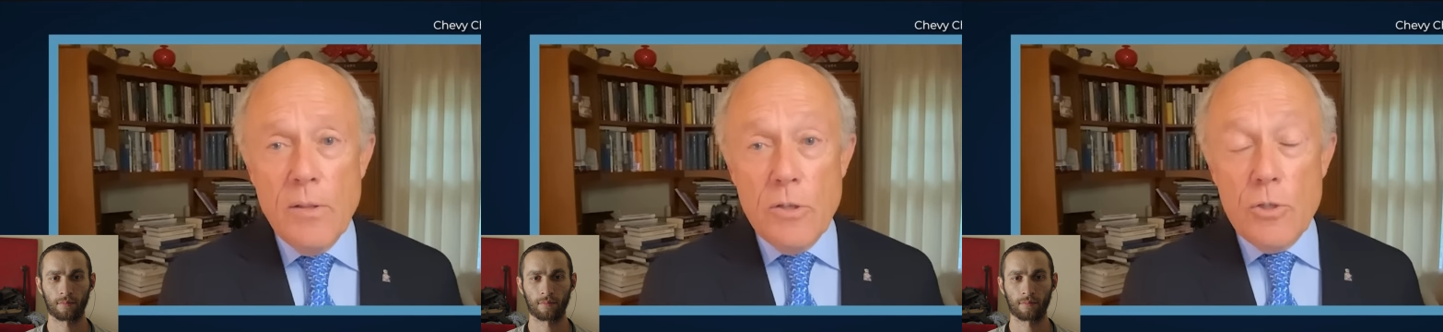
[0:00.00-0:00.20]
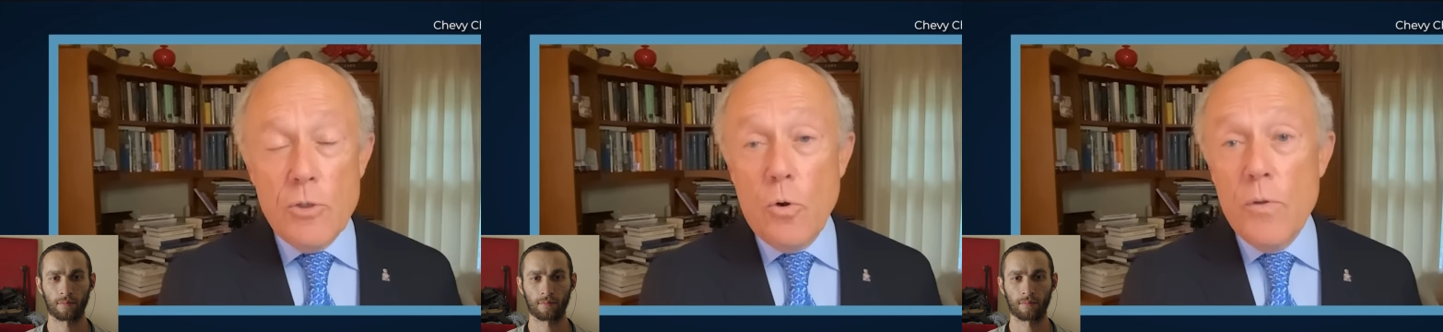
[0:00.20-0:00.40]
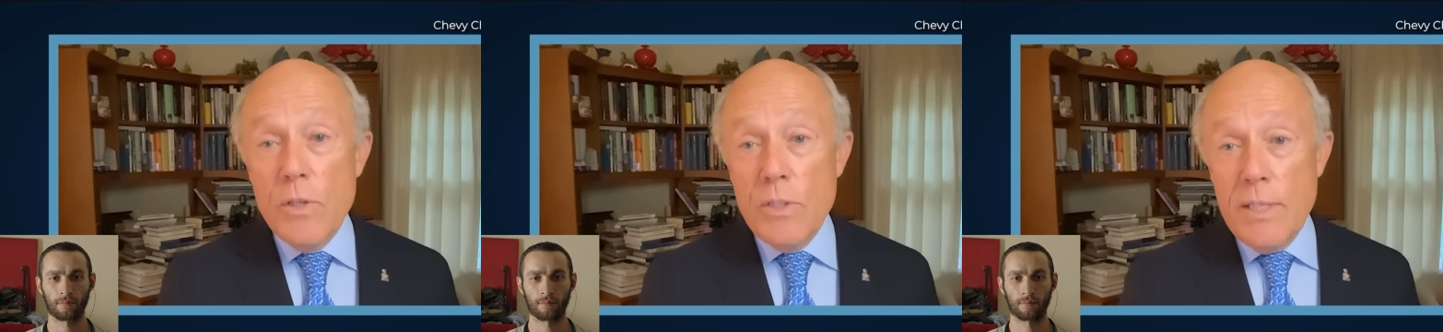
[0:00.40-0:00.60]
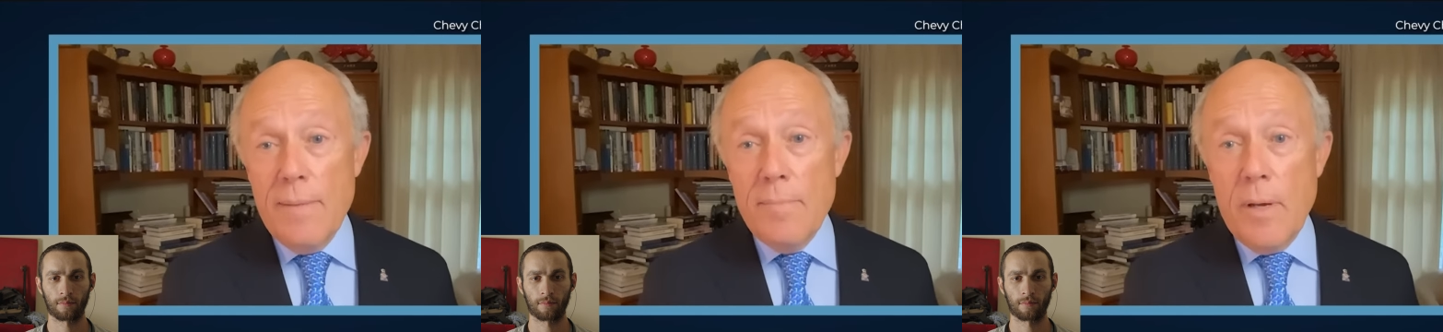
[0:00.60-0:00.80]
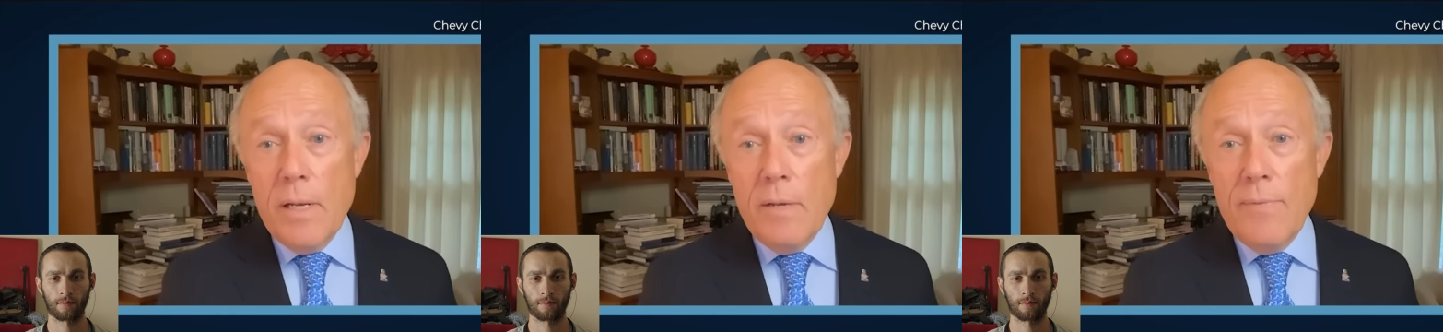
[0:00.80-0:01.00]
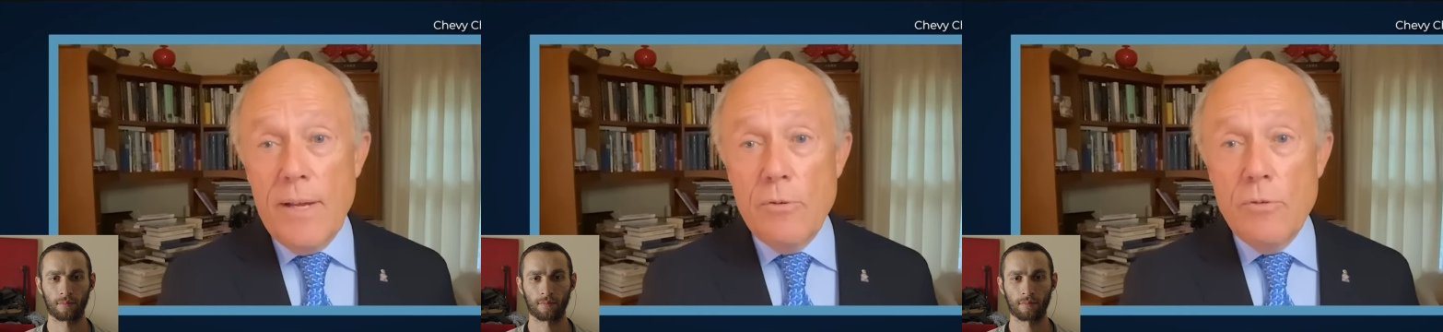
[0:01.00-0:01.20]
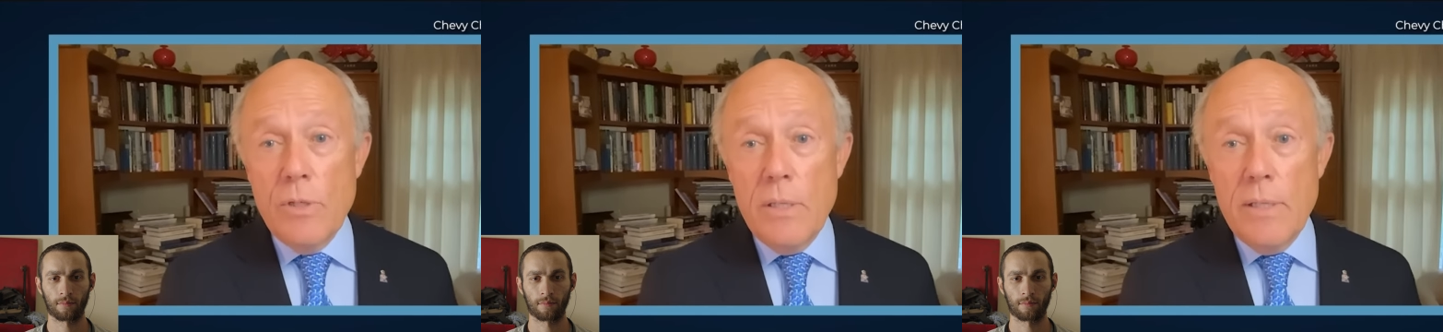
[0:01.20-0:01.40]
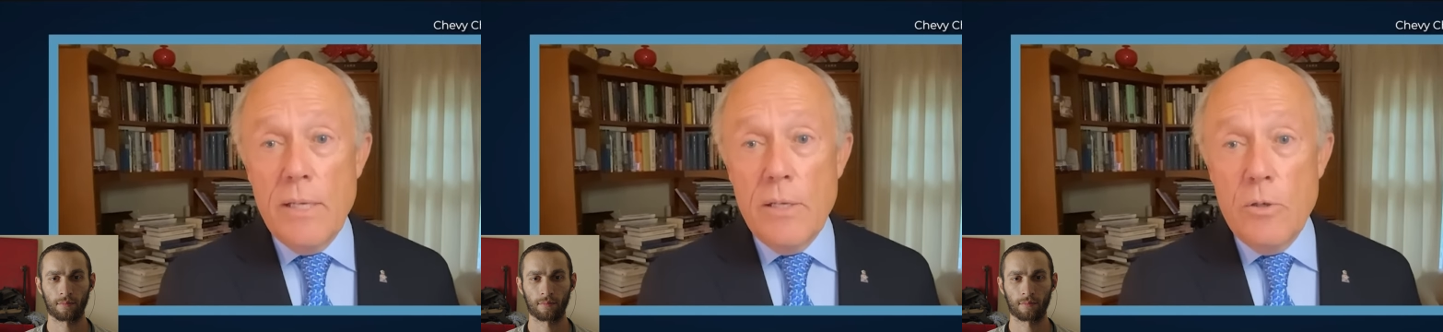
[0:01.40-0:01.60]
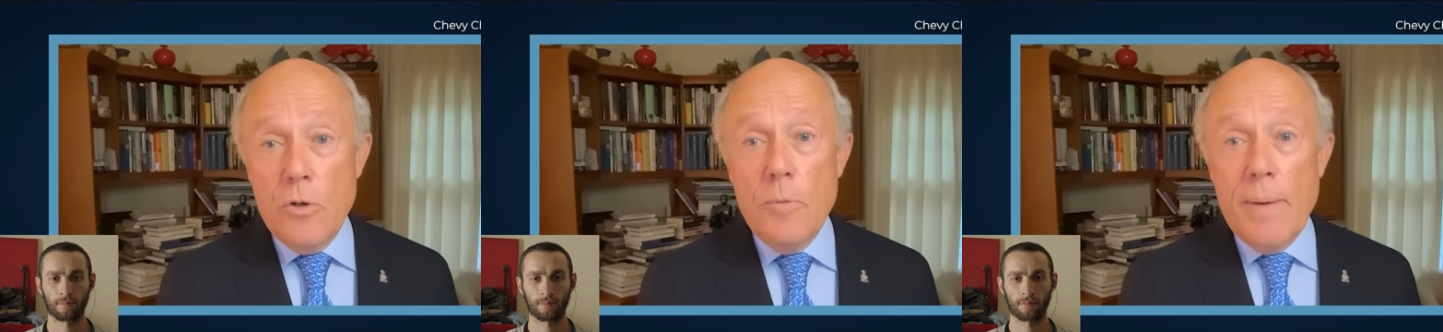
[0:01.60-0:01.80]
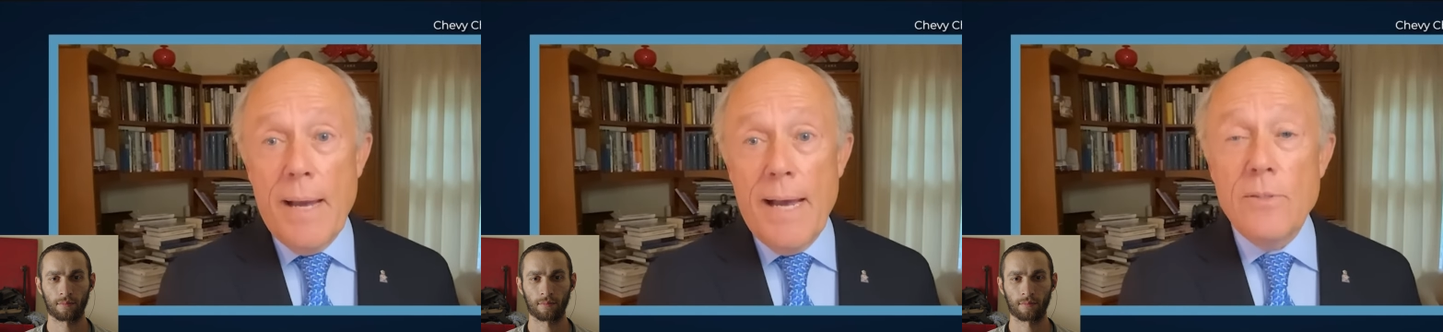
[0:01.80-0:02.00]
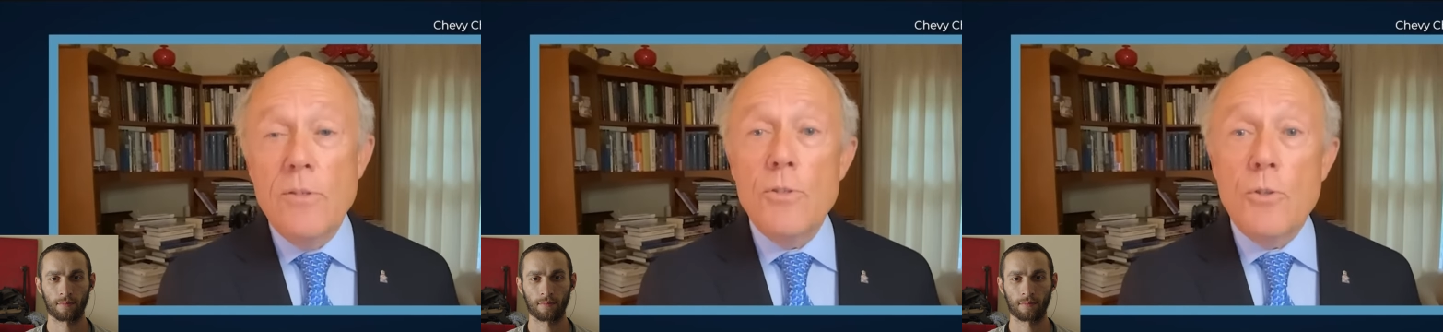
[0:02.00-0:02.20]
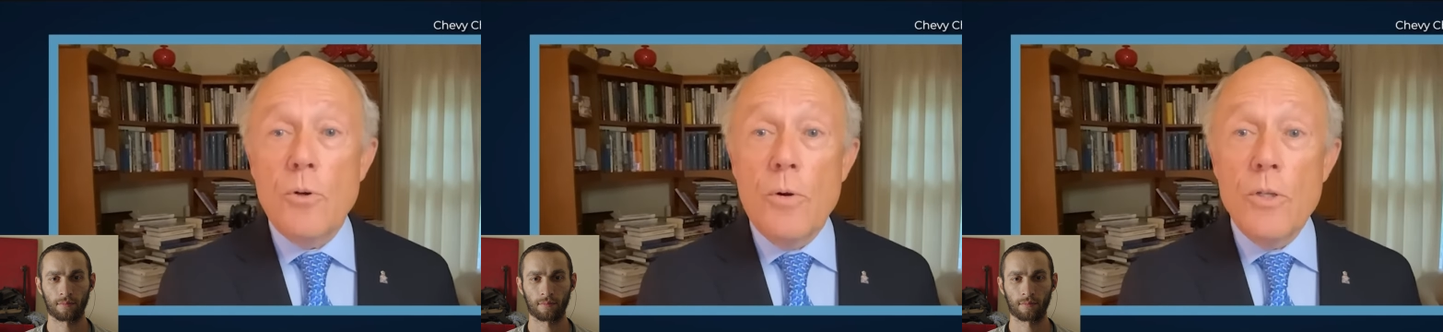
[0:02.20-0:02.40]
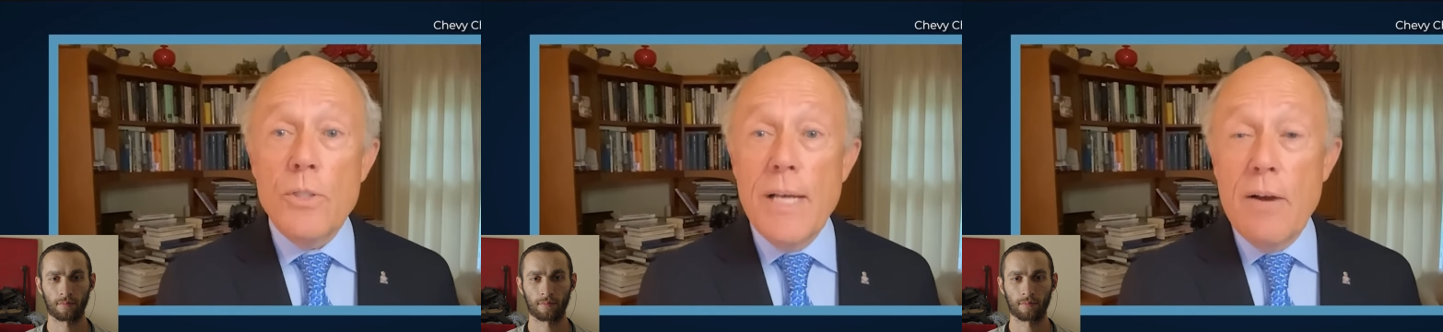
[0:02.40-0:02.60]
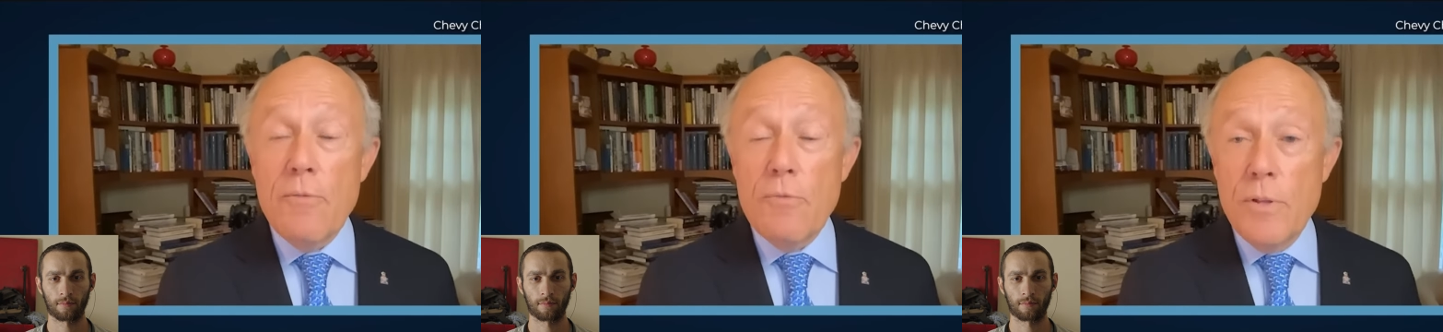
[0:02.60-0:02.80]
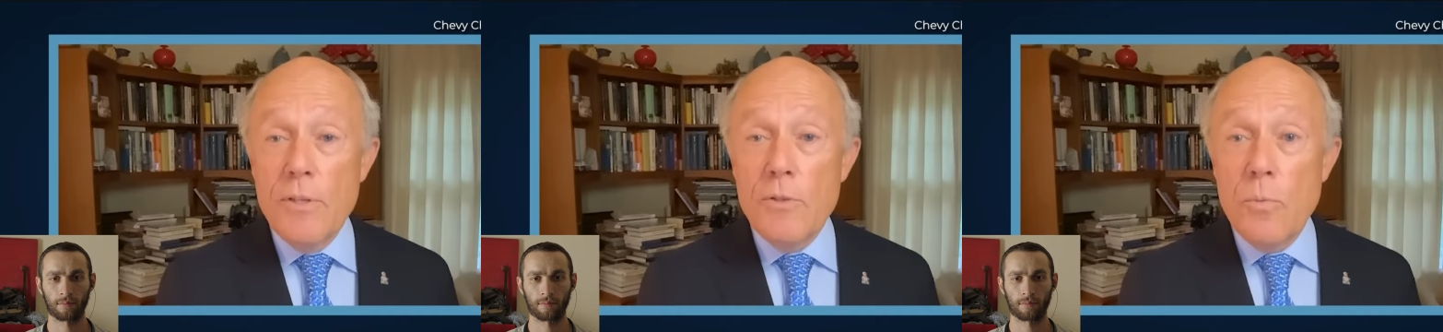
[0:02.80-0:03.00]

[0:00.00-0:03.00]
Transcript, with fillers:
Speaker 1: to store the same amount of energy that Europe has in storage now for this